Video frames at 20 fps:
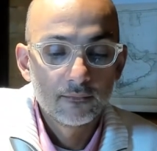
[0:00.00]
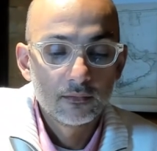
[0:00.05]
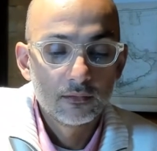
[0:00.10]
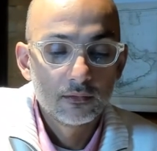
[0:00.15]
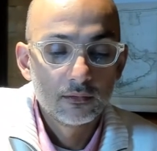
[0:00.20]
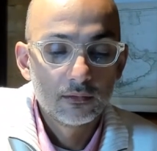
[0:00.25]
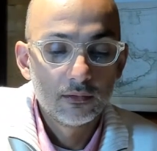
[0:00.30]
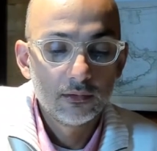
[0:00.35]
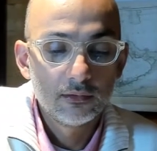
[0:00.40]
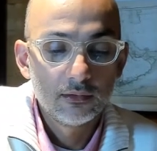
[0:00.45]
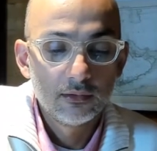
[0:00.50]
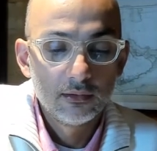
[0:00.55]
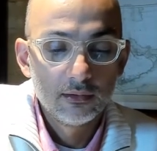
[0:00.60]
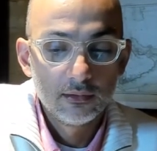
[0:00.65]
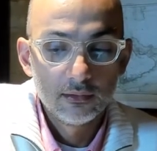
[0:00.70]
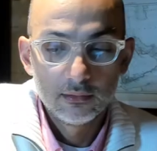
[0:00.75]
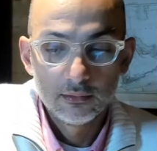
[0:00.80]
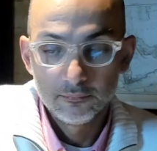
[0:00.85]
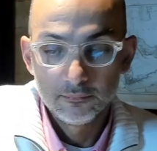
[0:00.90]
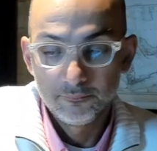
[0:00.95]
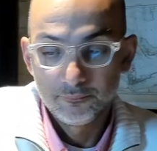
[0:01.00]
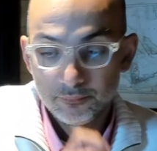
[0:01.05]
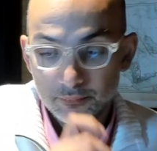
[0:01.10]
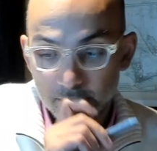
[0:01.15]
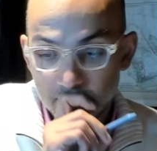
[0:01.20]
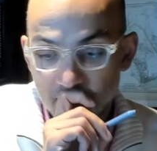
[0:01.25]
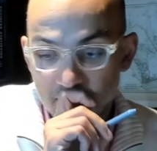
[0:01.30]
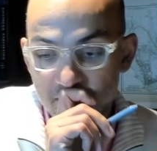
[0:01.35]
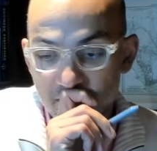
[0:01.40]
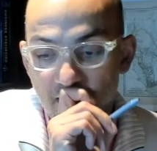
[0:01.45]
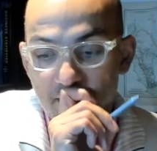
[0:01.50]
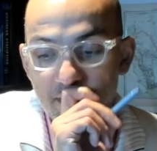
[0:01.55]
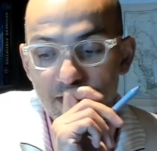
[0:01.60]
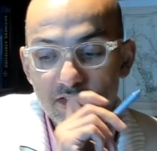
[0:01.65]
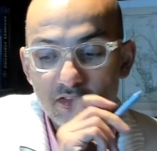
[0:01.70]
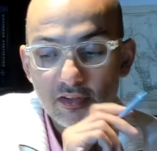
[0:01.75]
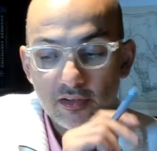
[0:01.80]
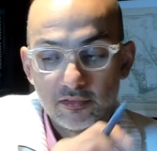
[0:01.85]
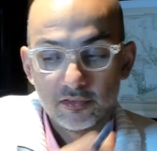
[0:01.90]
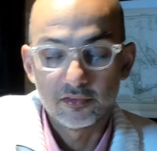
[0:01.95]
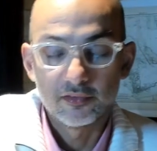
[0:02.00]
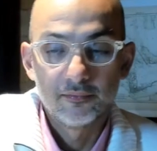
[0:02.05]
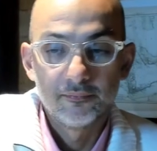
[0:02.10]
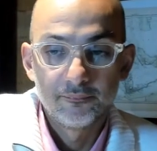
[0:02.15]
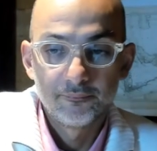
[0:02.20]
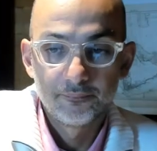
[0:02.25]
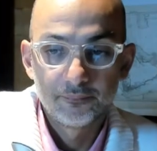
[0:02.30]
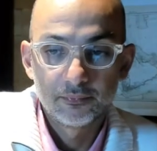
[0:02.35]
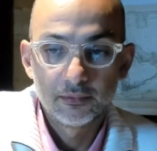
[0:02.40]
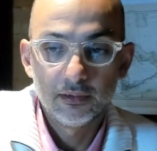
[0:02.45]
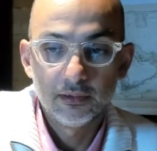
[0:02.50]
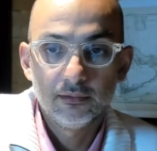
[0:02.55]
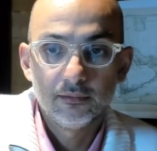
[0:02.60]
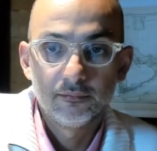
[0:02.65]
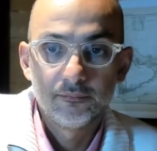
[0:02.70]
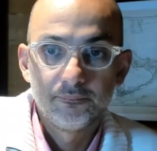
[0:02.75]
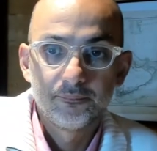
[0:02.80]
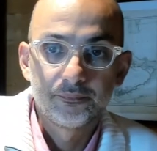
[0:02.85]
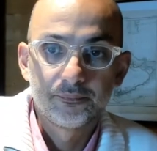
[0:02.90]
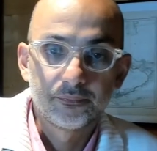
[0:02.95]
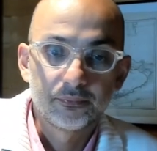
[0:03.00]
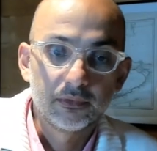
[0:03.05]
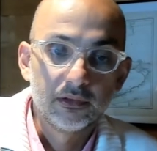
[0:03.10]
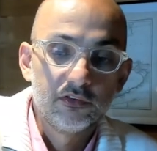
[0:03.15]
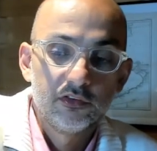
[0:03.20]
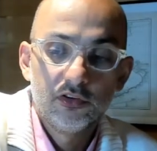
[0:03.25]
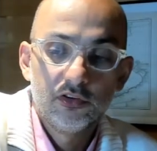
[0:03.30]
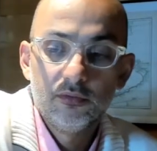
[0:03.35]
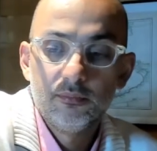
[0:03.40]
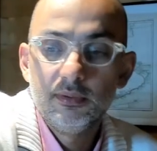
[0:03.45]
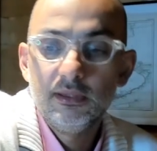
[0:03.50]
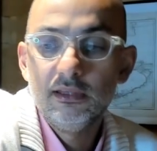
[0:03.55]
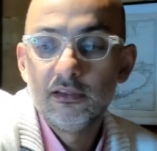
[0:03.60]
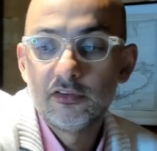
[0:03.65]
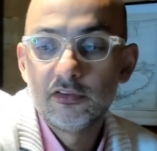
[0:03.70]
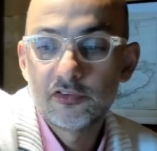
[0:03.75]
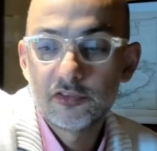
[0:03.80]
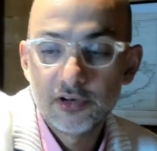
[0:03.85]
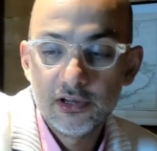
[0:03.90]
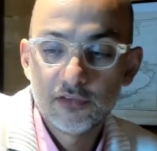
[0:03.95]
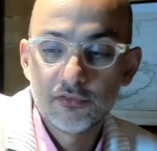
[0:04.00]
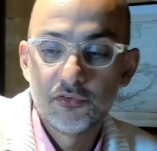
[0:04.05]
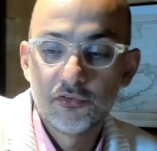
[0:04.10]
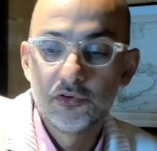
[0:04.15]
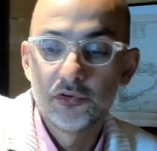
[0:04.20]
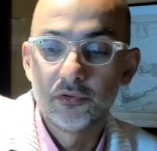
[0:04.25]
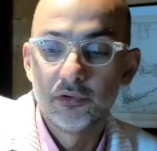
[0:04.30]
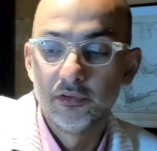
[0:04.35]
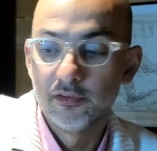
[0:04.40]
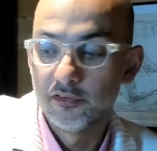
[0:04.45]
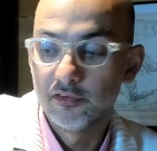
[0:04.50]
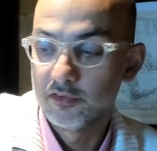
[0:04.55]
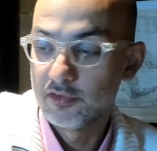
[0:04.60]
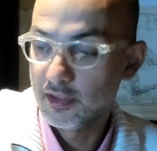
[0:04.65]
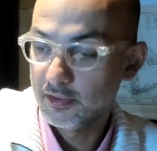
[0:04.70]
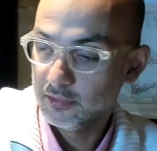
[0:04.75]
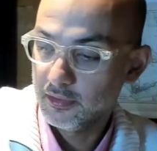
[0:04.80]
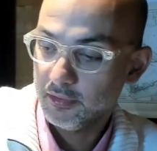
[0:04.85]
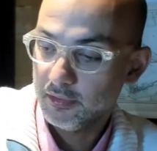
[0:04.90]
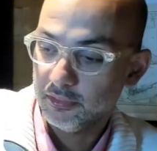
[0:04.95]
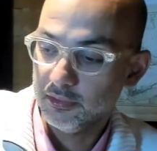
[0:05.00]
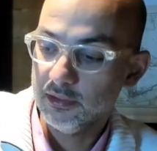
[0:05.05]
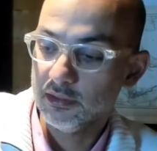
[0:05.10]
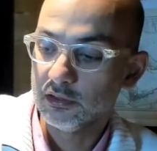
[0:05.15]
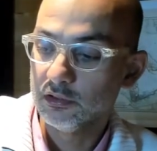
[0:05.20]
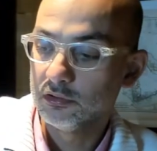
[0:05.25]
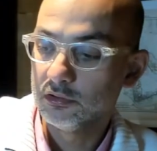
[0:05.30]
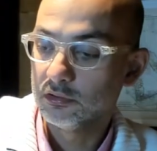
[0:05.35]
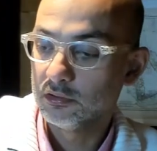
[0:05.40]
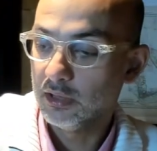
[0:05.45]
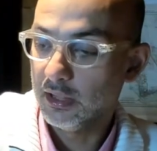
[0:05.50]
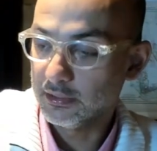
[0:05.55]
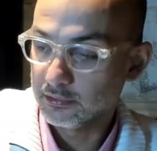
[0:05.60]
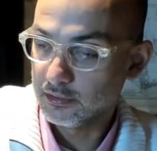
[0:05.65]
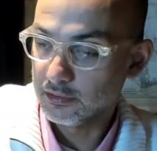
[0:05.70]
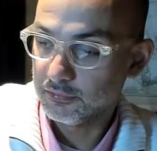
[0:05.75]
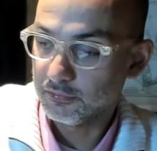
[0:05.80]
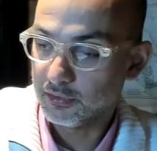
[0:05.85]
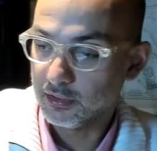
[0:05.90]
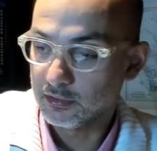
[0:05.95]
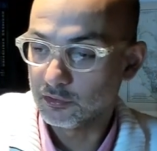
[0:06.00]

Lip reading: Right? Does that make sense? Right? It should be straightforward. It's not nothing, you know, like difficult to